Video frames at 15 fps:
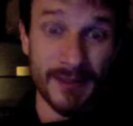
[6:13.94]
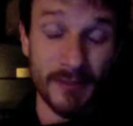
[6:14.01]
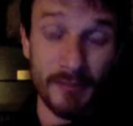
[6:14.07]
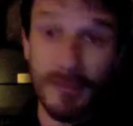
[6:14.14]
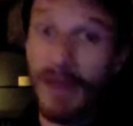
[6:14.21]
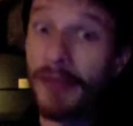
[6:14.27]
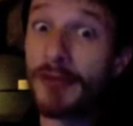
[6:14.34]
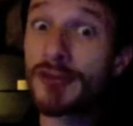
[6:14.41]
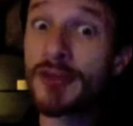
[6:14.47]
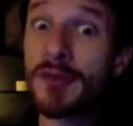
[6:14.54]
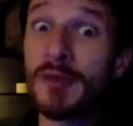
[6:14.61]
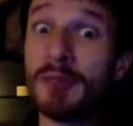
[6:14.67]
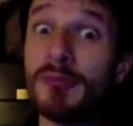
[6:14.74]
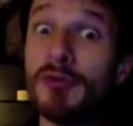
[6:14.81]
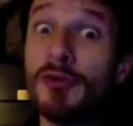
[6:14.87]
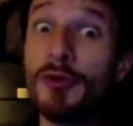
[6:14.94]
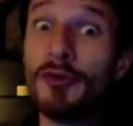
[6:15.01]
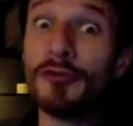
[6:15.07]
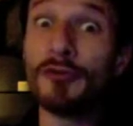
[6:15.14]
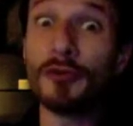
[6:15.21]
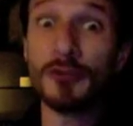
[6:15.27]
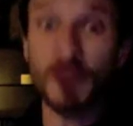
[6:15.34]
Now, there's something
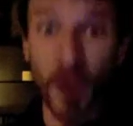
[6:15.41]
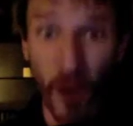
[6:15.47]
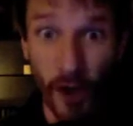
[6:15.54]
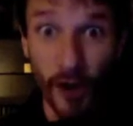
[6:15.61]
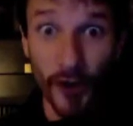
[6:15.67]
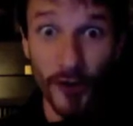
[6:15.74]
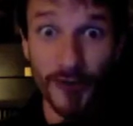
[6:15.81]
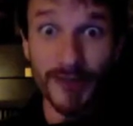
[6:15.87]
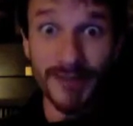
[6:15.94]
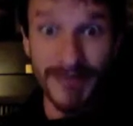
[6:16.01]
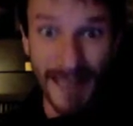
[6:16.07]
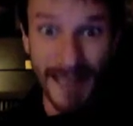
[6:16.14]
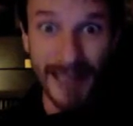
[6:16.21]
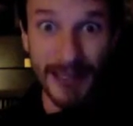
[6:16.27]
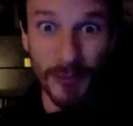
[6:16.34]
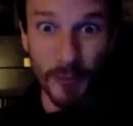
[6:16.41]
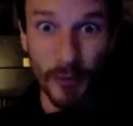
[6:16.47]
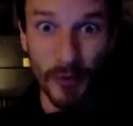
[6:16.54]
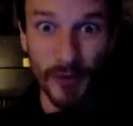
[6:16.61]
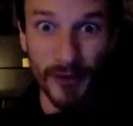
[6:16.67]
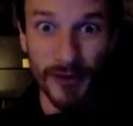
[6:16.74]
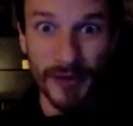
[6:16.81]
beautiful to hard daily
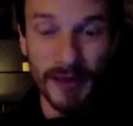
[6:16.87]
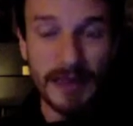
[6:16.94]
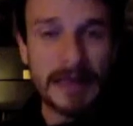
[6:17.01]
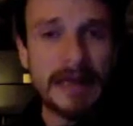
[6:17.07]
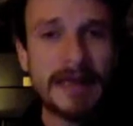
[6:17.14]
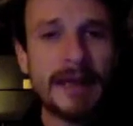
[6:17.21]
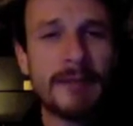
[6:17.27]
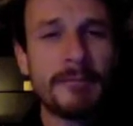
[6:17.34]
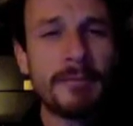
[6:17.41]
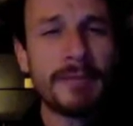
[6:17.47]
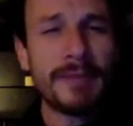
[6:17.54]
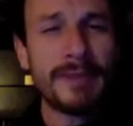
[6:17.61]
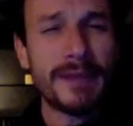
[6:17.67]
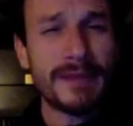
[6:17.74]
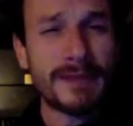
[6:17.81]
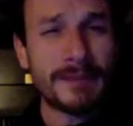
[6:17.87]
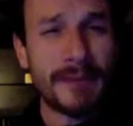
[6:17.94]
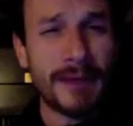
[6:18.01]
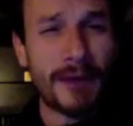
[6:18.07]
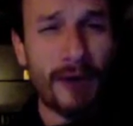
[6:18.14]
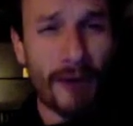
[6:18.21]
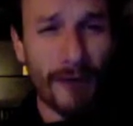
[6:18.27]
work. It doesn't
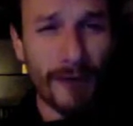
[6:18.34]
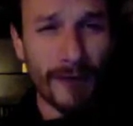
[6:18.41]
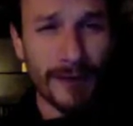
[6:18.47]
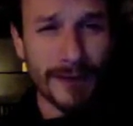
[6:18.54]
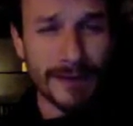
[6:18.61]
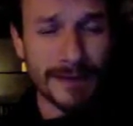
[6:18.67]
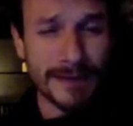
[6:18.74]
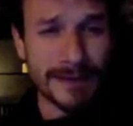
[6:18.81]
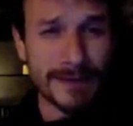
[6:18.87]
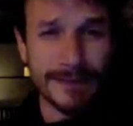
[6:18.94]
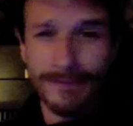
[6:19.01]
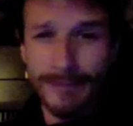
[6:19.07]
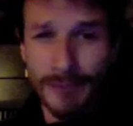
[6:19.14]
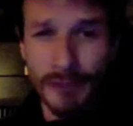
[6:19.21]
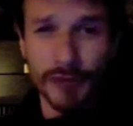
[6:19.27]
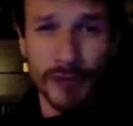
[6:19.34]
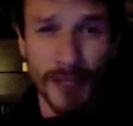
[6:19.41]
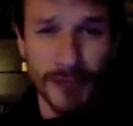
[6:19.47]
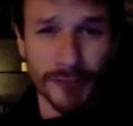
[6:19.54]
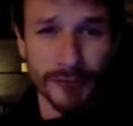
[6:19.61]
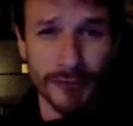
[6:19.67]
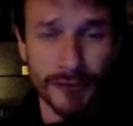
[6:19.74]
mean hard as in
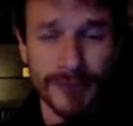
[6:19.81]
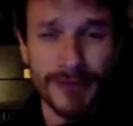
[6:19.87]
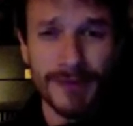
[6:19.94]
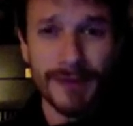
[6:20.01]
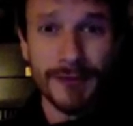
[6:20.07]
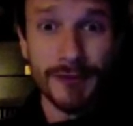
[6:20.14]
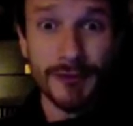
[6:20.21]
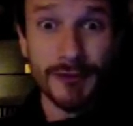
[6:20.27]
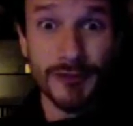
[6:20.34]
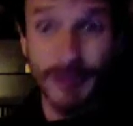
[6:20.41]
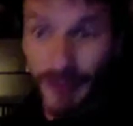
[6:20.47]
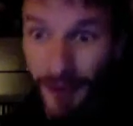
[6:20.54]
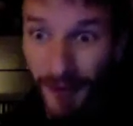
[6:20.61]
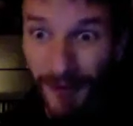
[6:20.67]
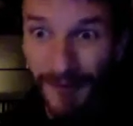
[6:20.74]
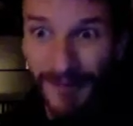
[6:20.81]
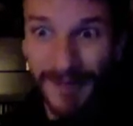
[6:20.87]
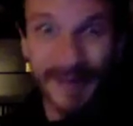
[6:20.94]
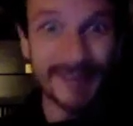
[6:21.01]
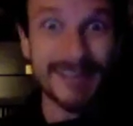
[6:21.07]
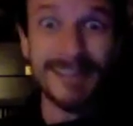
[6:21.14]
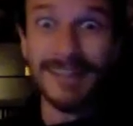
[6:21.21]
stressful, just
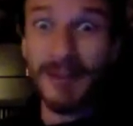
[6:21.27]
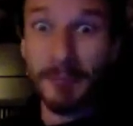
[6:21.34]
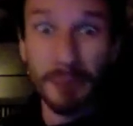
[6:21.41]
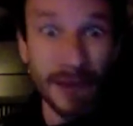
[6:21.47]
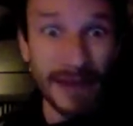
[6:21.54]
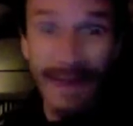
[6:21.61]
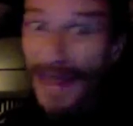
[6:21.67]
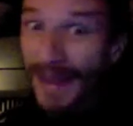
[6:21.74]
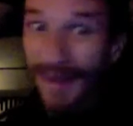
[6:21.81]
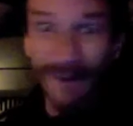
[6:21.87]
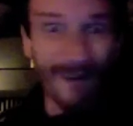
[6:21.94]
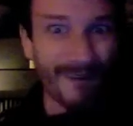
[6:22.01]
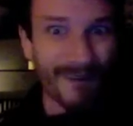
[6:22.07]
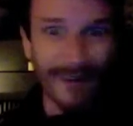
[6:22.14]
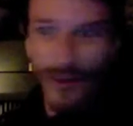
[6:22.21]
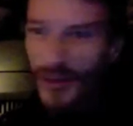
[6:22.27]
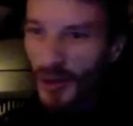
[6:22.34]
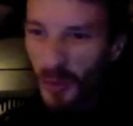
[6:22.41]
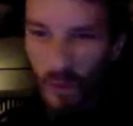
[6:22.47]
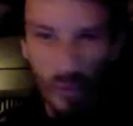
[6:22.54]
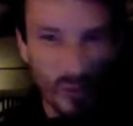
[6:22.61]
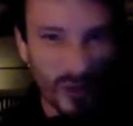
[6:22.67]
hard as in you play hard,
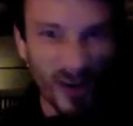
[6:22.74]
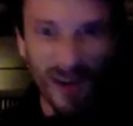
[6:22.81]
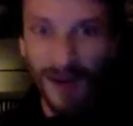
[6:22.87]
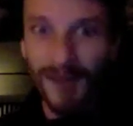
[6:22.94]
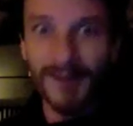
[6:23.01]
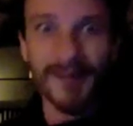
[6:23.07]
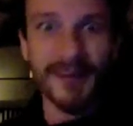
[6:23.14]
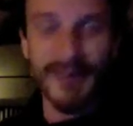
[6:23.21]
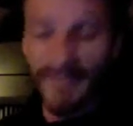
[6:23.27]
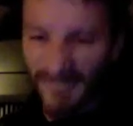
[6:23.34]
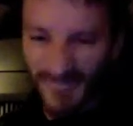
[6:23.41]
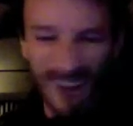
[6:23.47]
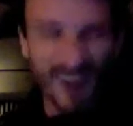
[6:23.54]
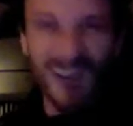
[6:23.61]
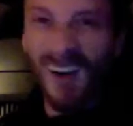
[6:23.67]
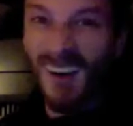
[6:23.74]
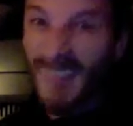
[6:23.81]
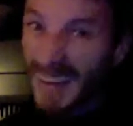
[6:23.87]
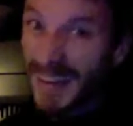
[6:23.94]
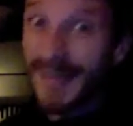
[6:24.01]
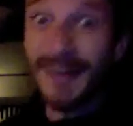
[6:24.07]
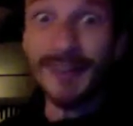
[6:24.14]
you work hard, you rock
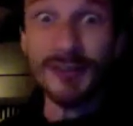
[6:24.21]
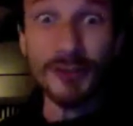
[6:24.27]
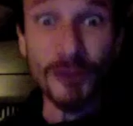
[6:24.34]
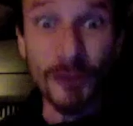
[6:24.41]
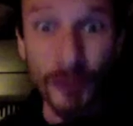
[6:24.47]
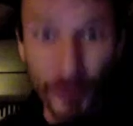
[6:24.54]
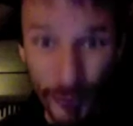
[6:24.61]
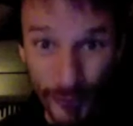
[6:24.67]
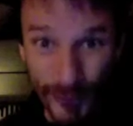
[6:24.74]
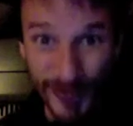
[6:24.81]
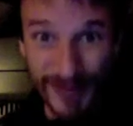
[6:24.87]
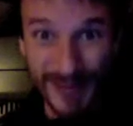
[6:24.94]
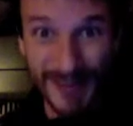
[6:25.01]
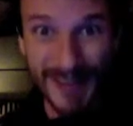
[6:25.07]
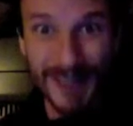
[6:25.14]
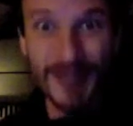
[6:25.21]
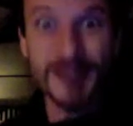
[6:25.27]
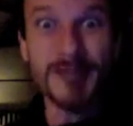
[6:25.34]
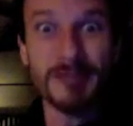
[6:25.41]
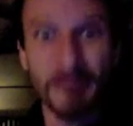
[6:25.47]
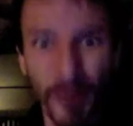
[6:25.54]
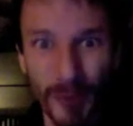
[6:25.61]
hard. It is good
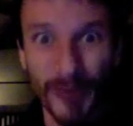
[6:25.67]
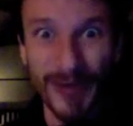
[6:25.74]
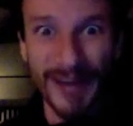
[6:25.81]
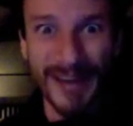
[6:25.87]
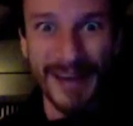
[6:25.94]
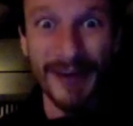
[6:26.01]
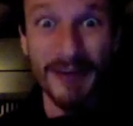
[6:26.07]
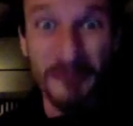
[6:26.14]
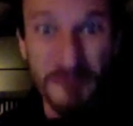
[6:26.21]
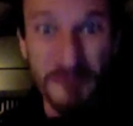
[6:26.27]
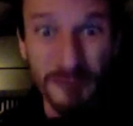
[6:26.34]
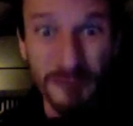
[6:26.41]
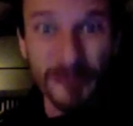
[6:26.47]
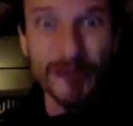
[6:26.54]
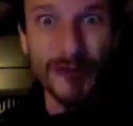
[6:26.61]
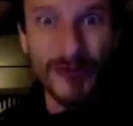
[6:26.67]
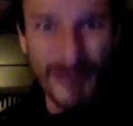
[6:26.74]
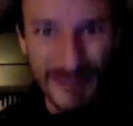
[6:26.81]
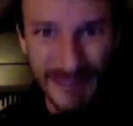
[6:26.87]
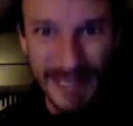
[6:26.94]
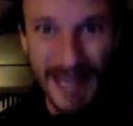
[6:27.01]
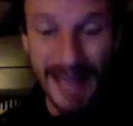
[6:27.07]
to put in a full
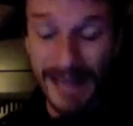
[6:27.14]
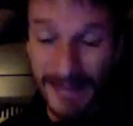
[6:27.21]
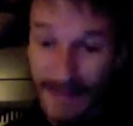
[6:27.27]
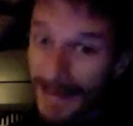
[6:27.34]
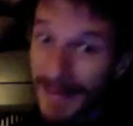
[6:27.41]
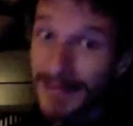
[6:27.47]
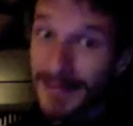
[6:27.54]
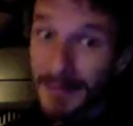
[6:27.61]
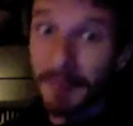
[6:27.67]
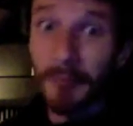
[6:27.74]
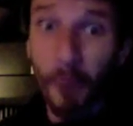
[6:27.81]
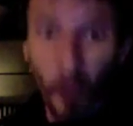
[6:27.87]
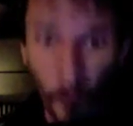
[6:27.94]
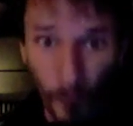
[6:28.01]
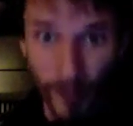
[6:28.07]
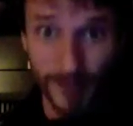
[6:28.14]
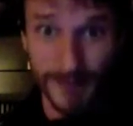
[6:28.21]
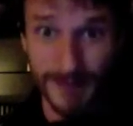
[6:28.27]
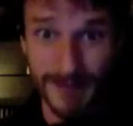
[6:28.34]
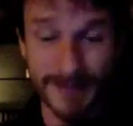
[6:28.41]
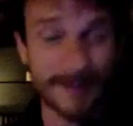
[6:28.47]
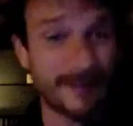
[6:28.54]
day. That is important.
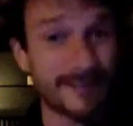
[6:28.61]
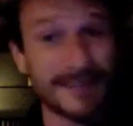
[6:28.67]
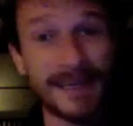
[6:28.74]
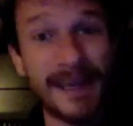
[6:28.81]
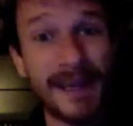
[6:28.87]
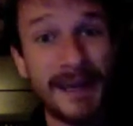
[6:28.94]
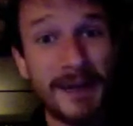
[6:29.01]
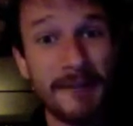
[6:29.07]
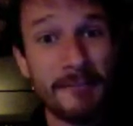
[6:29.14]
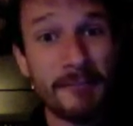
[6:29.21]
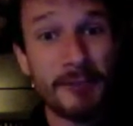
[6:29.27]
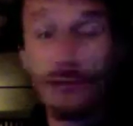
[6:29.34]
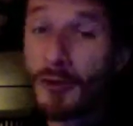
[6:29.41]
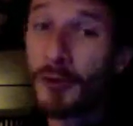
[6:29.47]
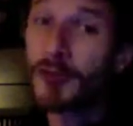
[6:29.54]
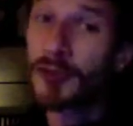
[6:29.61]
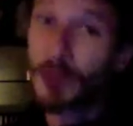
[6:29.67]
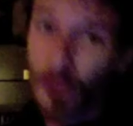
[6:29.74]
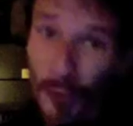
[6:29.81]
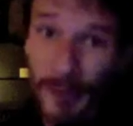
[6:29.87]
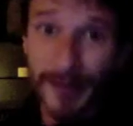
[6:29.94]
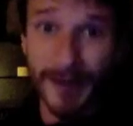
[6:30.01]
There are no
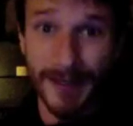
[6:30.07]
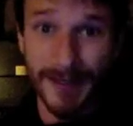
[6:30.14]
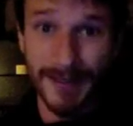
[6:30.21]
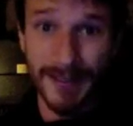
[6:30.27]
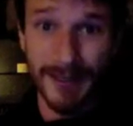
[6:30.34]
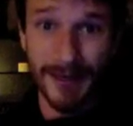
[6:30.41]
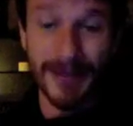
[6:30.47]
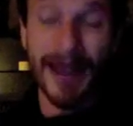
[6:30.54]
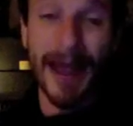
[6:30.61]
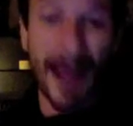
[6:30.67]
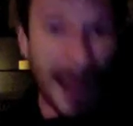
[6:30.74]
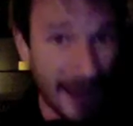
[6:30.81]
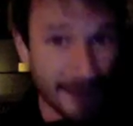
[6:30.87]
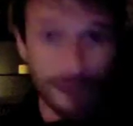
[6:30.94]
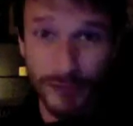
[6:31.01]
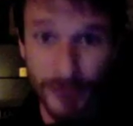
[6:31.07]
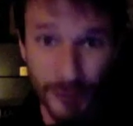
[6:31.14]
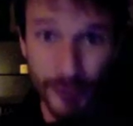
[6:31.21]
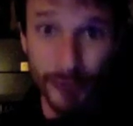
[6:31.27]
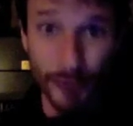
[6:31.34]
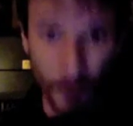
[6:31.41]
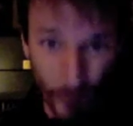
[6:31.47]
shortcuts here. You have to
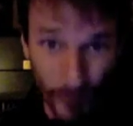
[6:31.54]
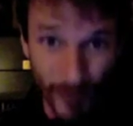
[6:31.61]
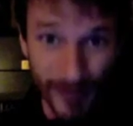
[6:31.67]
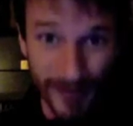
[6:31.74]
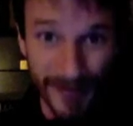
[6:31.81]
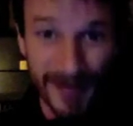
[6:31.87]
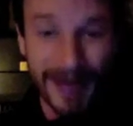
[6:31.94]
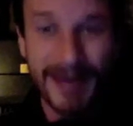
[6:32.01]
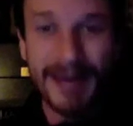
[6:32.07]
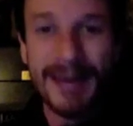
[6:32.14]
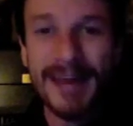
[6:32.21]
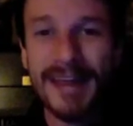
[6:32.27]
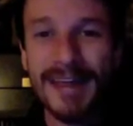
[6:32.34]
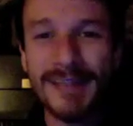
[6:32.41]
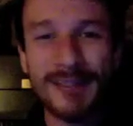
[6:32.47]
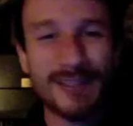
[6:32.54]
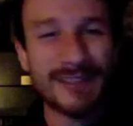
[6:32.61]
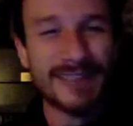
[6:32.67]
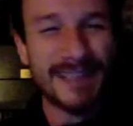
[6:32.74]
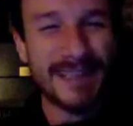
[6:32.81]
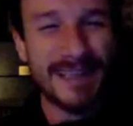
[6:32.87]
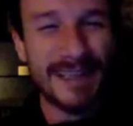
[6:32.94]
do the work. It
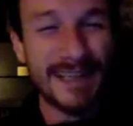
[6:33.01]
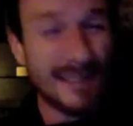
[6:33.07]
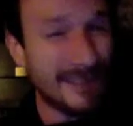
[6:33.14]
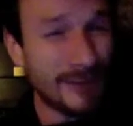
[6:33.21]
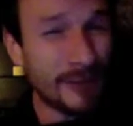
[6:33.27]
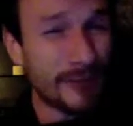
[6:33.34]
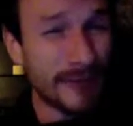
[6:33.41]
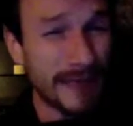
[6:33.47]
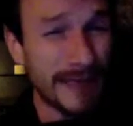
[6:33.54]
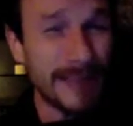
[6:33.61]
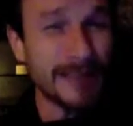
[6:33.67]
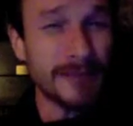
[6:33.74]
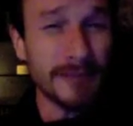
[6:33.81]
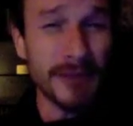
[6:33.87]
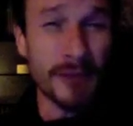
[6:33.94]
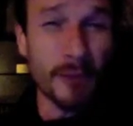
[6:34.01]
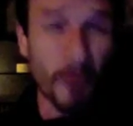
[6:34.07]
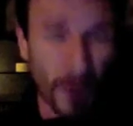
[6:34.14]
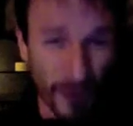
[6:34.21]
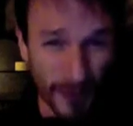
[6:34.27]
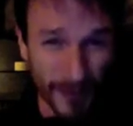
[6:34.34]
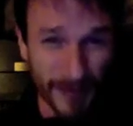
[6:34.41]
don't need to be
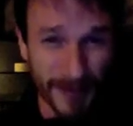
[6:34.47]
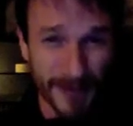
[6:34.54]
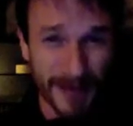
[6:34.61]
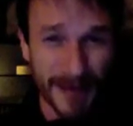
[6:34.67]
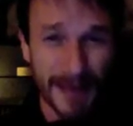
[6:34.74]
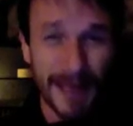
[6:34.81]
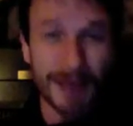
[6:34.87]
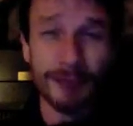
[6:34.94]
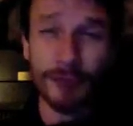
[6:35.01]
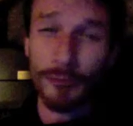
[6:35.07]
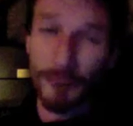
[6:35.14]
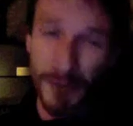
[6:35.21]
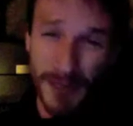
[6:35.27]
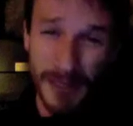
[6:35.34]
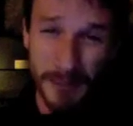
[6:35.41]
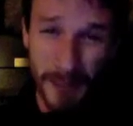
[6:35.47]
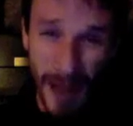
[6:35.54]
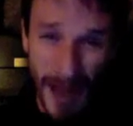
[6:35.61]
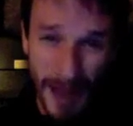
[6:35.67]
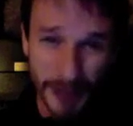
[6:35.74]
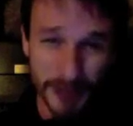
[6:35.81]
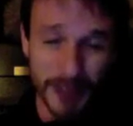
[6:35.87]
work if you're really
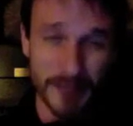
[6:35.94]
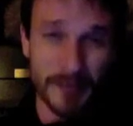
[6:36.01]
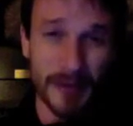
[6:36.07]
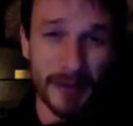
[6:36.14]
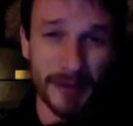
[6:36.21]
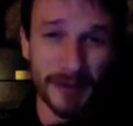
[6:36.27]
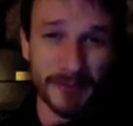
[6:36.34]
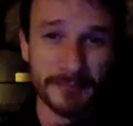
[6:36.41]
passionate about it.